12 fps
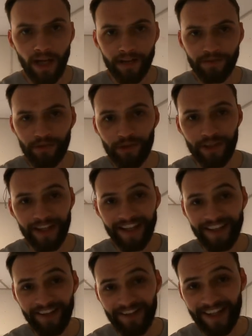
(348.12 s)
unfortunately
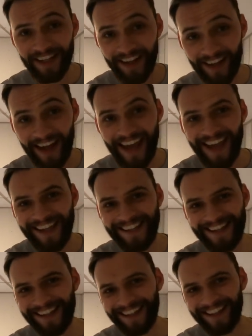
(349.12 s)
there is a
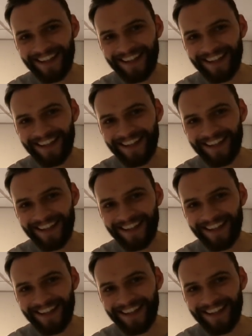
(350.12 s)
light